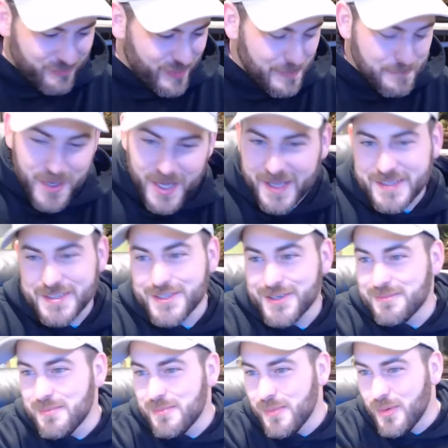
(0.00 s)
But good
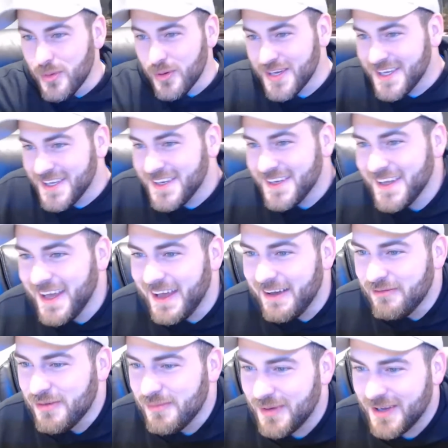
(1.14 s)
morning,
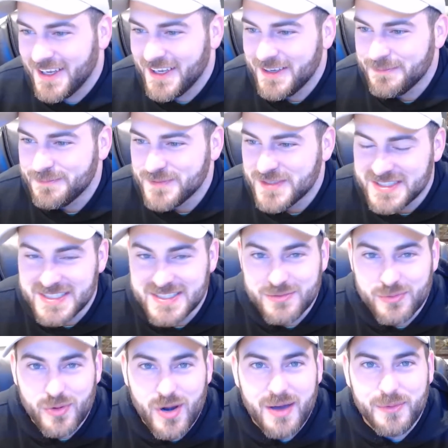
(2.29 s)
everybody. This is
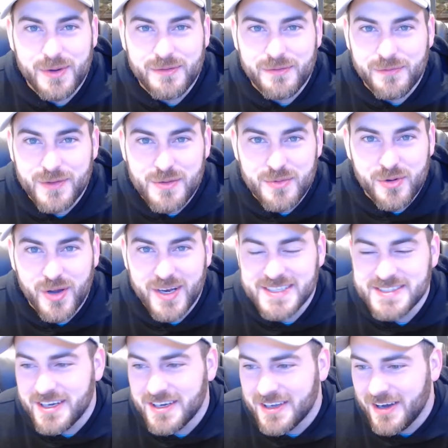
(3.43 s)
Rob with
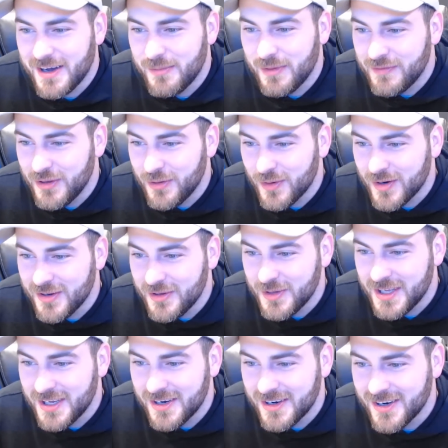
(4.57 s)
flipaquatics.com. If you are new
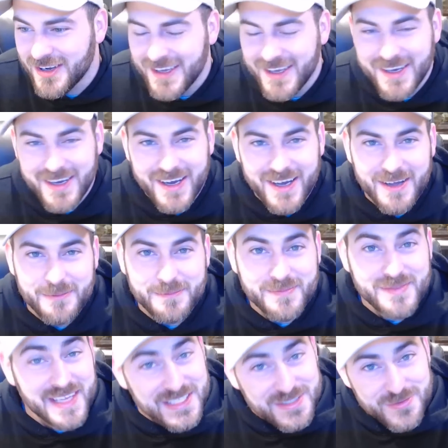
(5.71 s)
here,
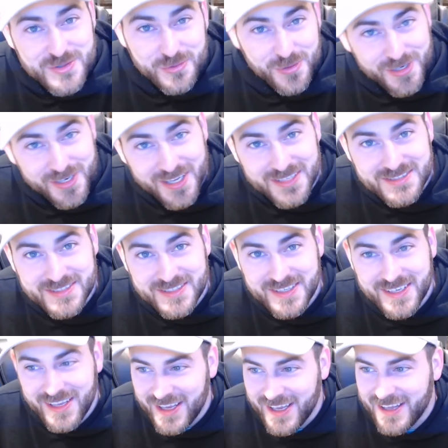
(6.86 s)
thanks for joining us.
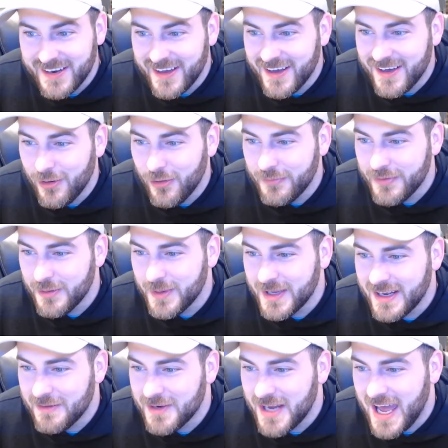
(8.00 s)
And hopefully we can
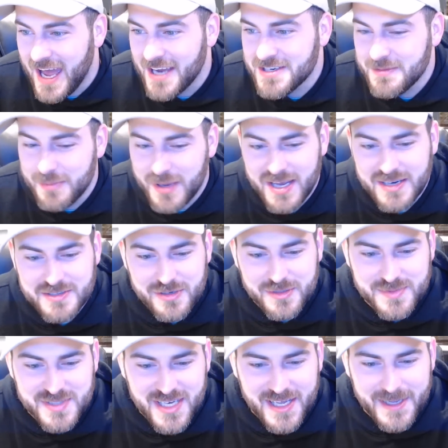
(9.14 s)
have an action-packed
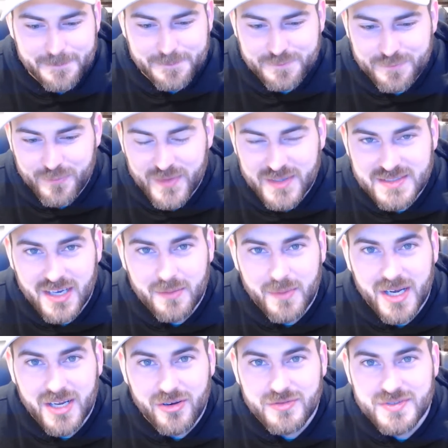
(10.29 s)
stream today. Talk
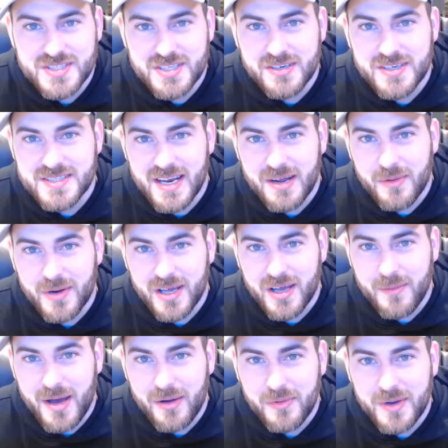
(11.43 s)
about a new series that I want to
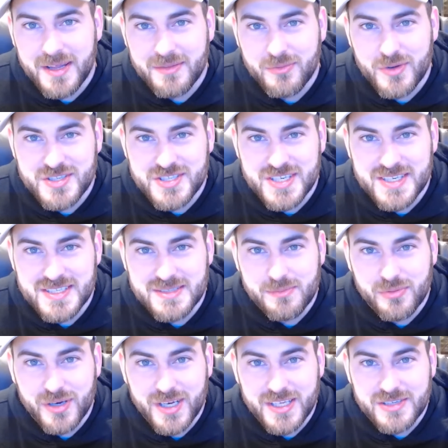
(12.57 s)
come out with, which is
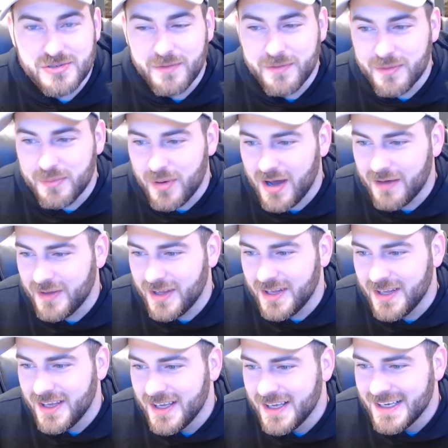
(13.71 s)
breeding shrimp for
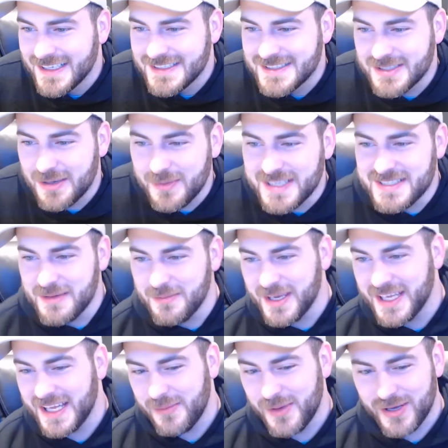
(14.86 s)
profit. Somebody sent me
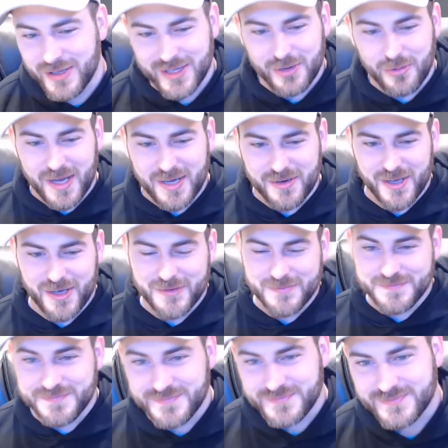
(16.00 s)
an email a little while ago
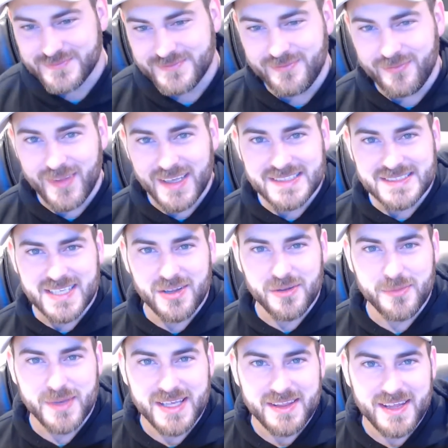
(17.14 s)
telling
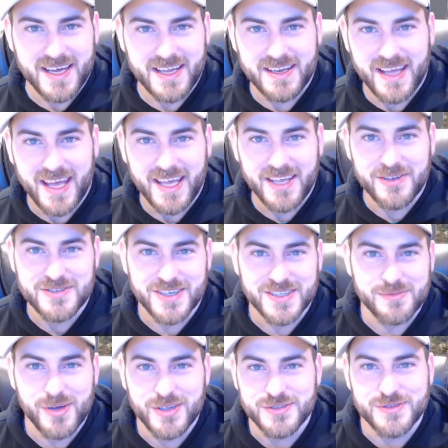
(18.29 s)
me that, hey, you talked
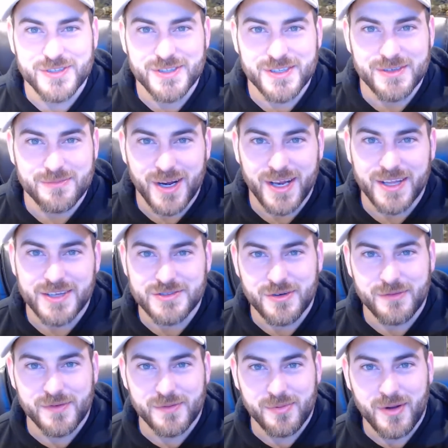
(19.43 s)
about doing a breeding
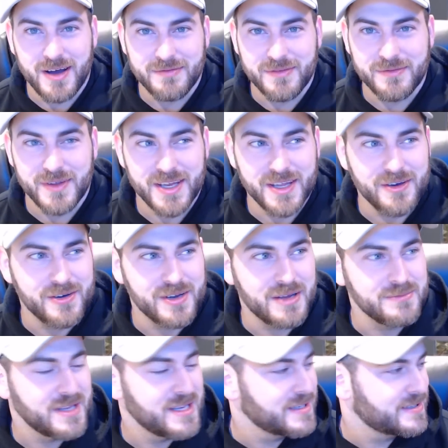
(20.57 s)
shrimp for profit video. And
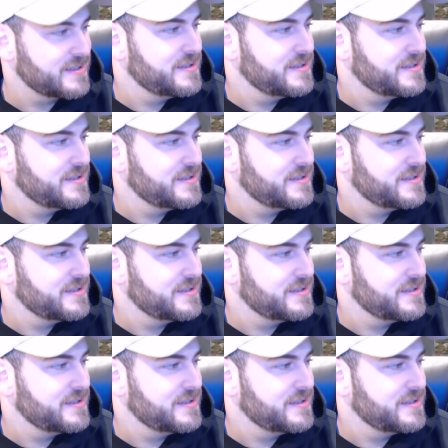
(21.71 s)
I'm like,